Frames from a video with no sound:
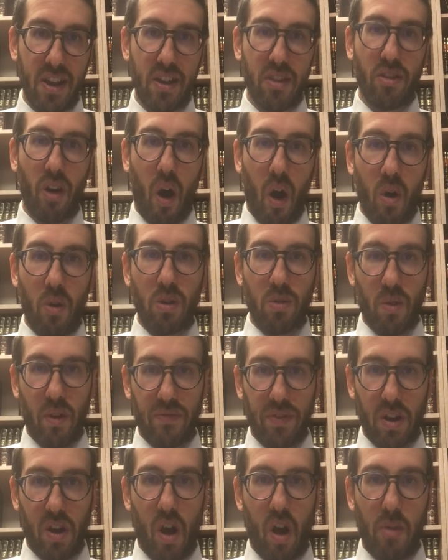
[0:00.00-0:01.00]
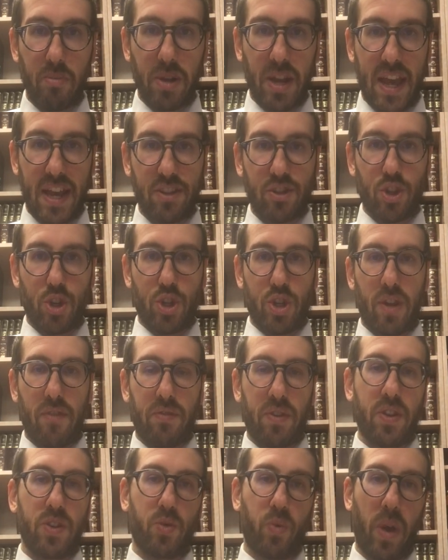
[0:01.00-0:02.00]
The owner of the karban has to
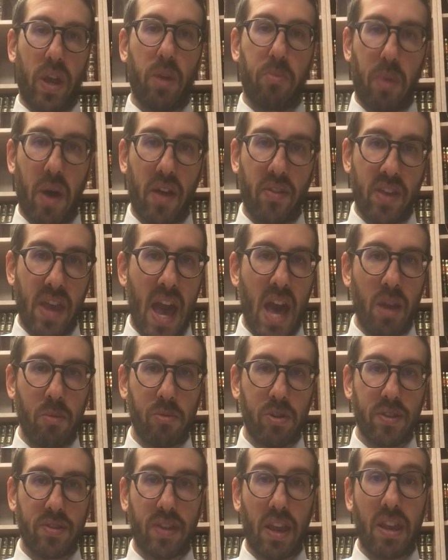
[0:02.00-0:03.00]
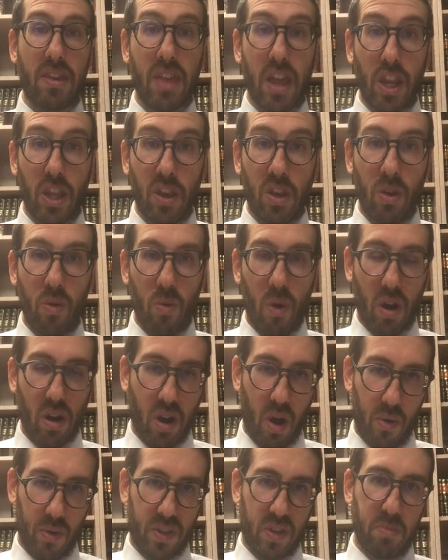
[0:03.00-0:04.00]
shift his weight upon the animal, saying that you are
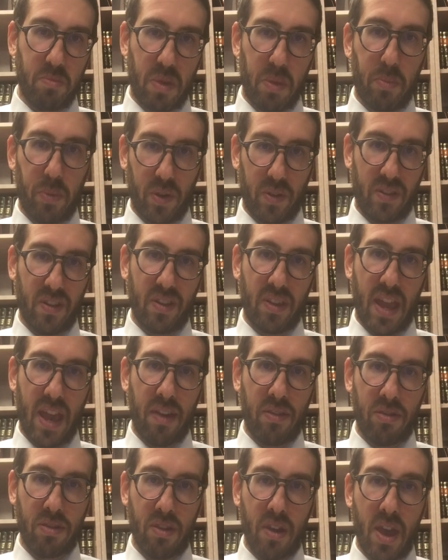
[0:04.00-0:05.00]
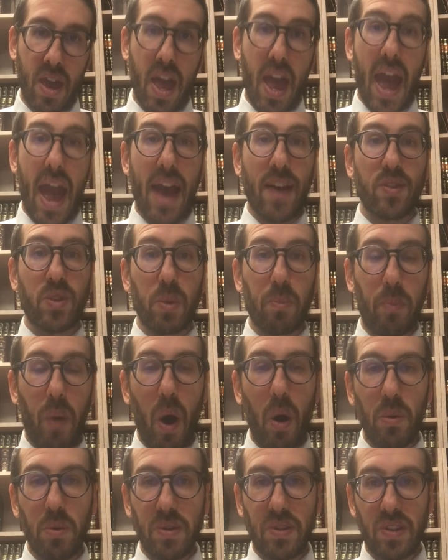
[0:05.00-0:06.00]
going to be put to death as
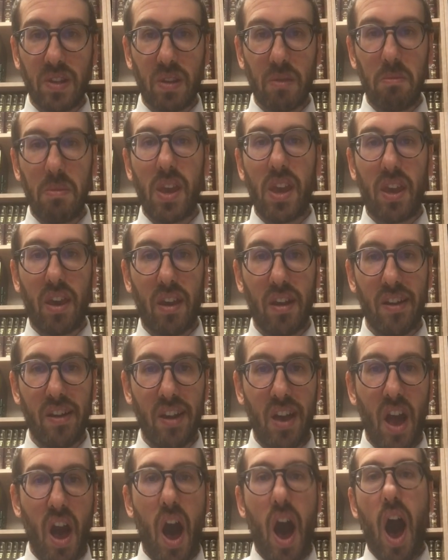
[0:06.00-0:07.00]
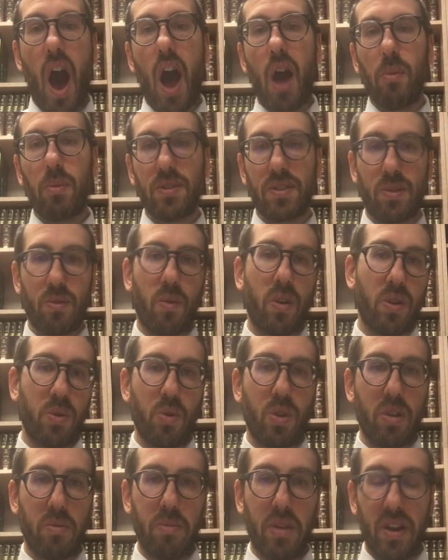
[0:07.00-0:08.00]
opposed to me. I was the one who
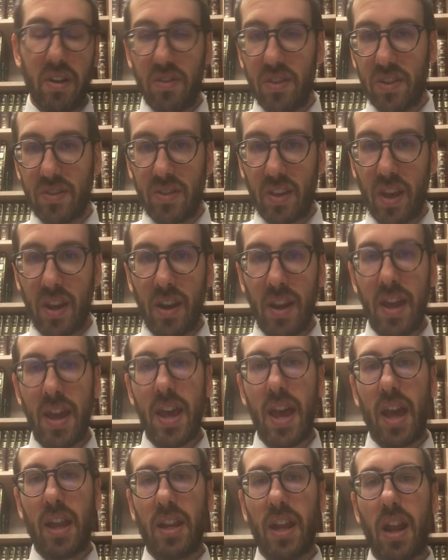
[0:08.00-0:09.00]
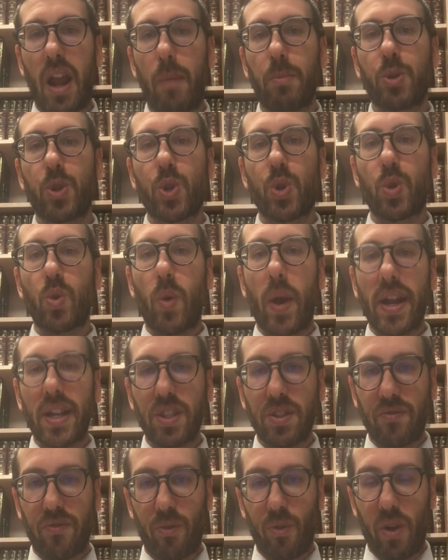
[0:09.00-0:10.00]
committed the sin, and yet I'm
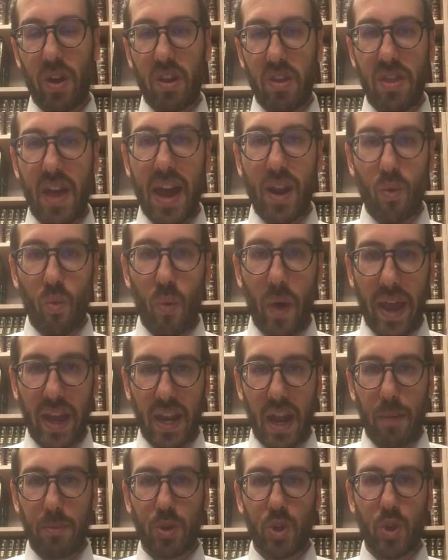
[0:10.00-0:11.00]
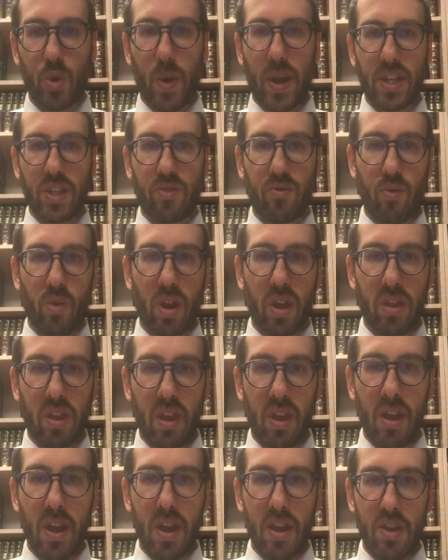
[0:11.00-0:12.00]
transferring that weight. I'm transferring
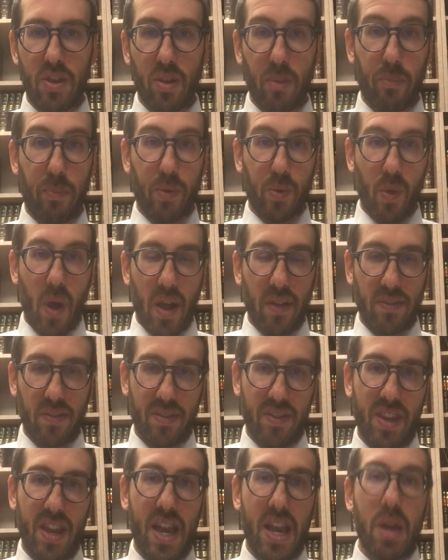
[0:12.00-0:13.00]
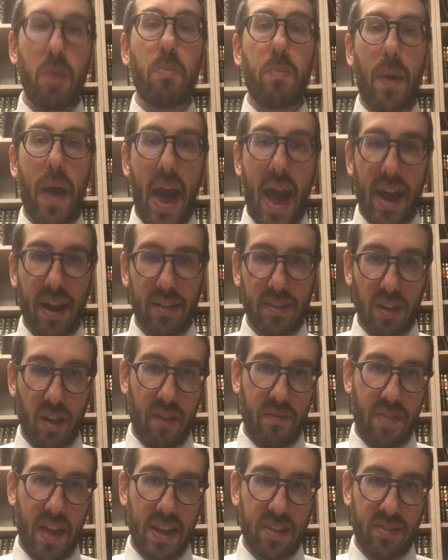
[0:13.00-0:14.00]
the brunt, the impact
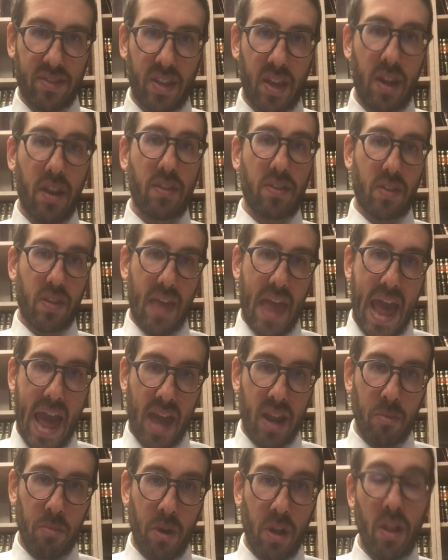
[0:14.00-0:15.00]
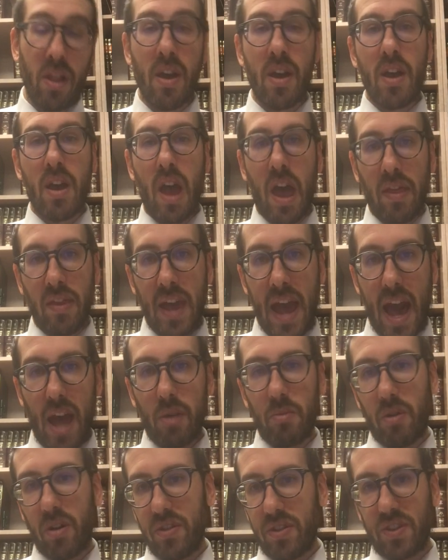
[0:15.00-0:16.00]
of that sin to the animal. And the
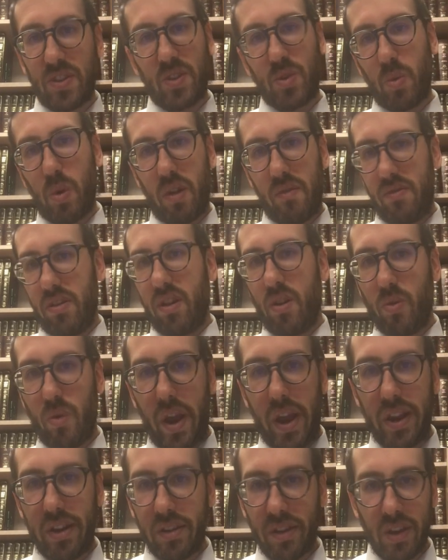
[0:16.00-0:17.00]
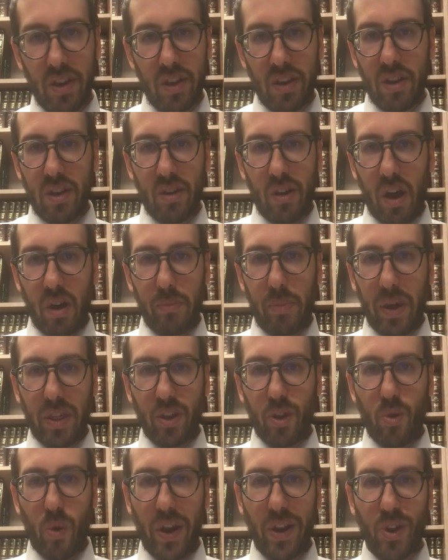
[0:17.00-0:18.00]
animal, this is one of the great, by the
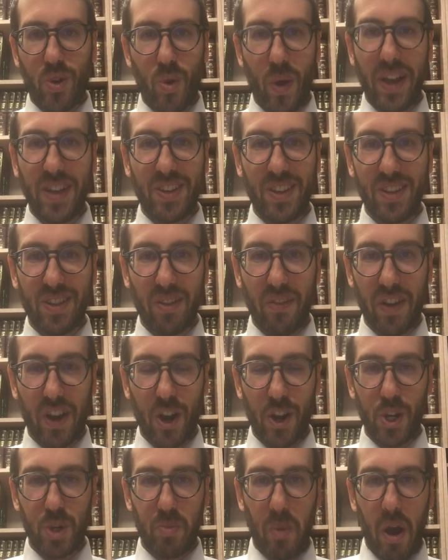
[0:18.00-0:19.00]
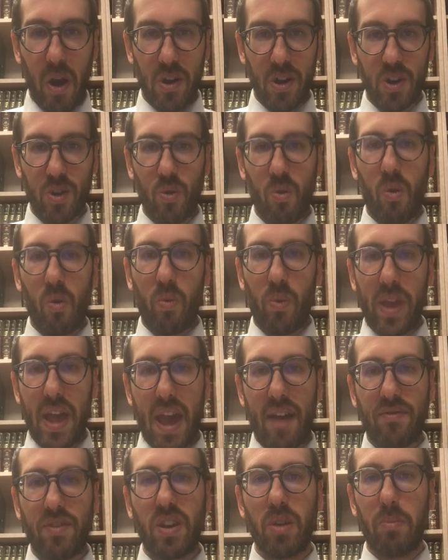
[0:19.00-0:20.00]
great graces of HaKadosh Baruch Hu, we
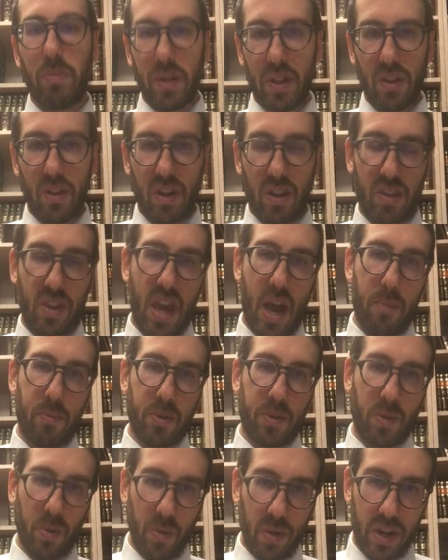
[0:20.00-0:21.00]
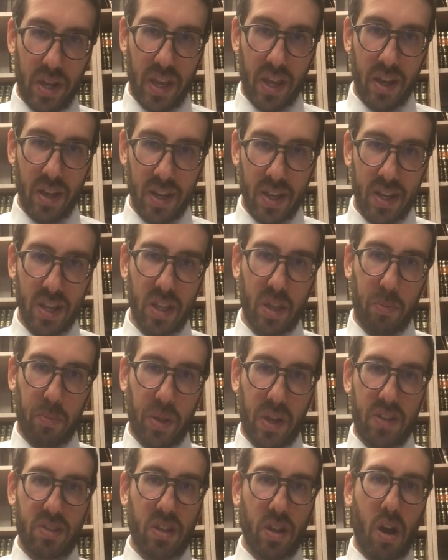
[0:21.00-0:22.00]
have the ability and the opportunity to
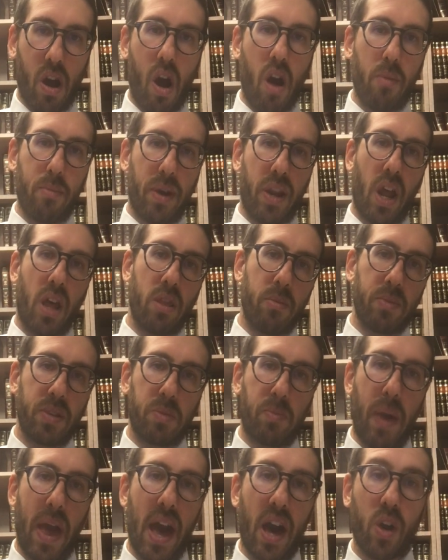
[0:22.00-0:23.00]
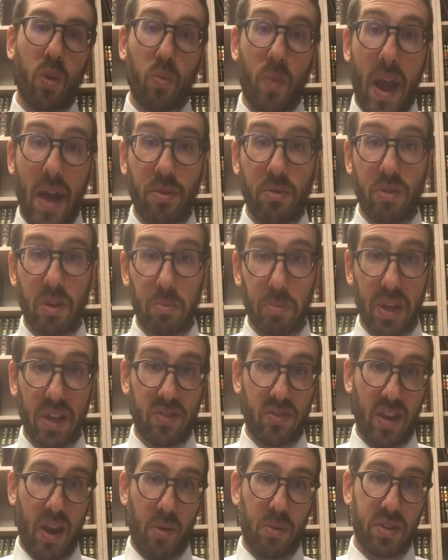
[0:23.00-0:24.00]
place the karban on the mizbeach rather than
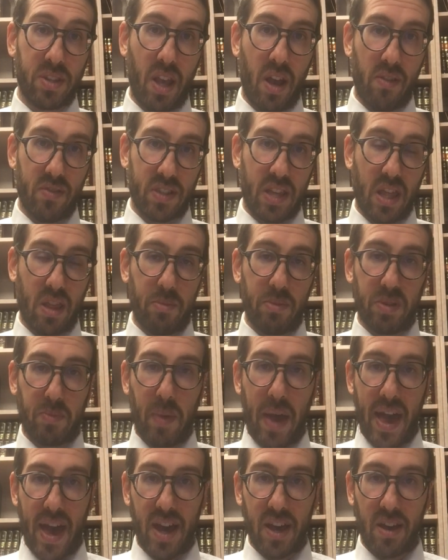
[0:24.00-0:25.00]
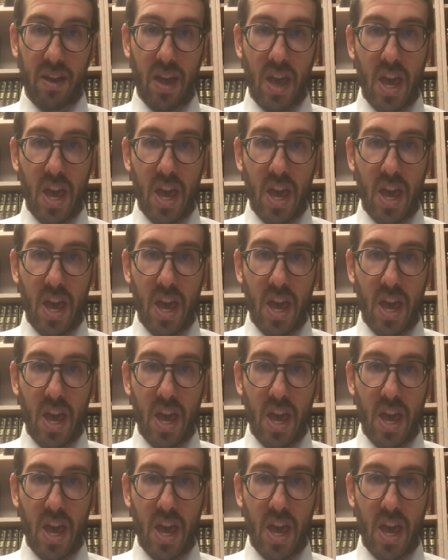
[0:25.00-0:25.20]
placing ourselves on the mizbeach.